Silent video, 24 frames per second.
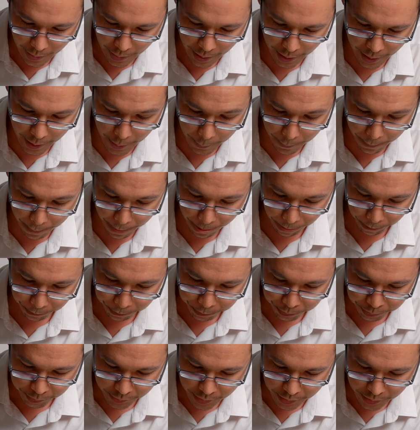Um,
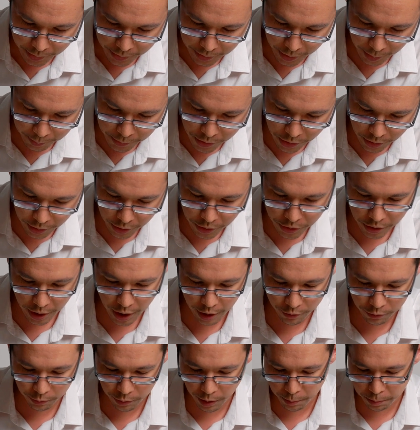yep, so I'm just
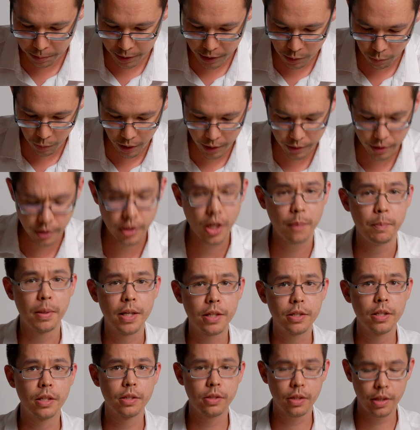going to have 1 plus 1. Does that
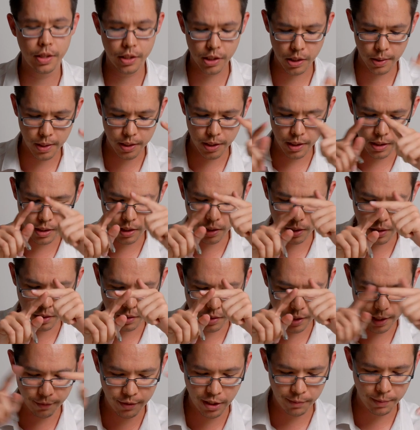make sense, guys? So I did the
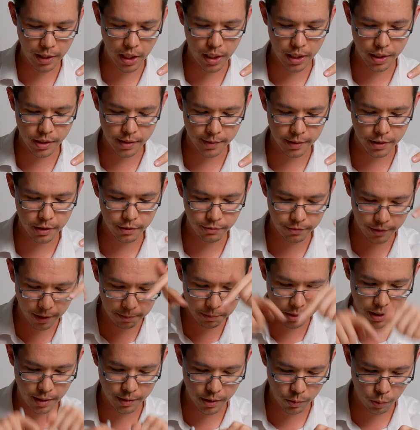7 divided by itself.
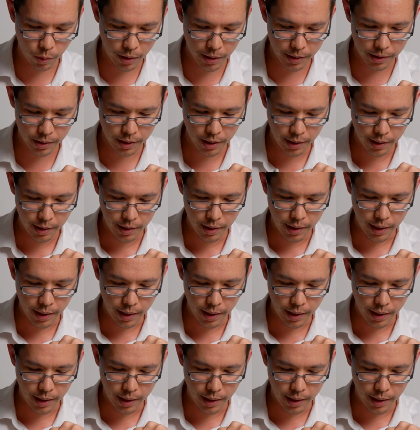That becomes 1.